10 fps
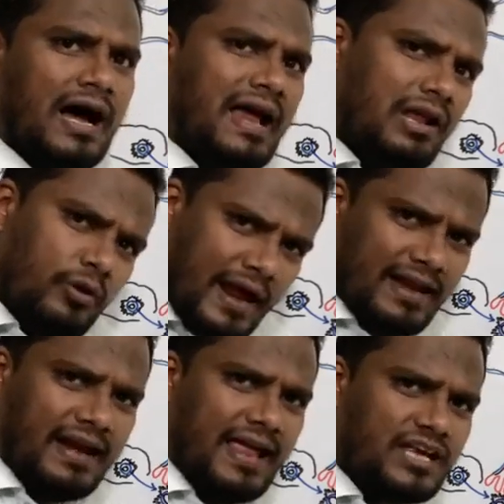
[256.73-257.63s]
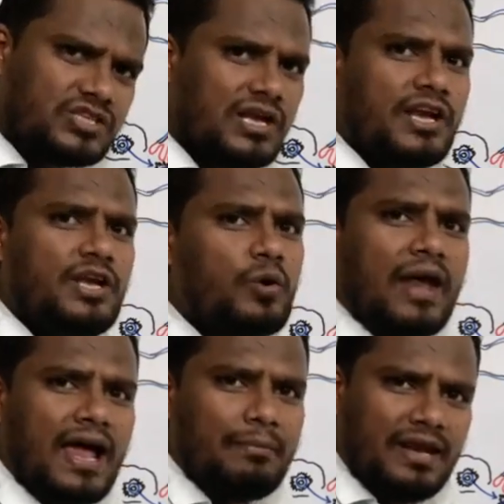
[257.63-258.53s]
hyaluronidase,
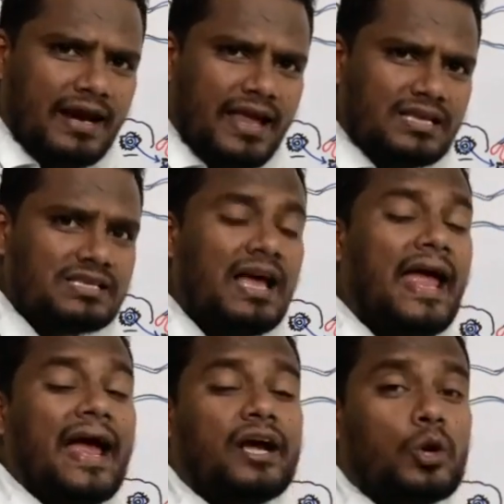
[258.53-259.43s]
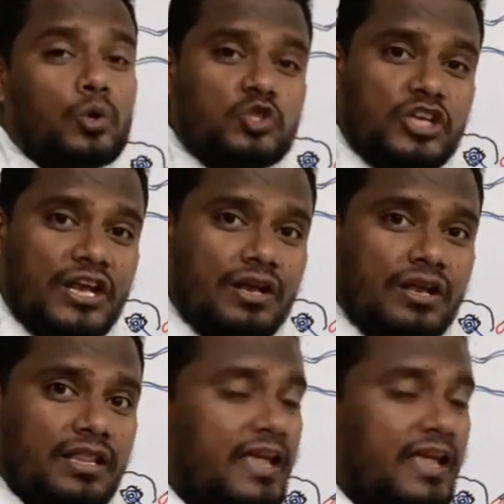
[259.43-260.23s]
neuraminidase, acrosin.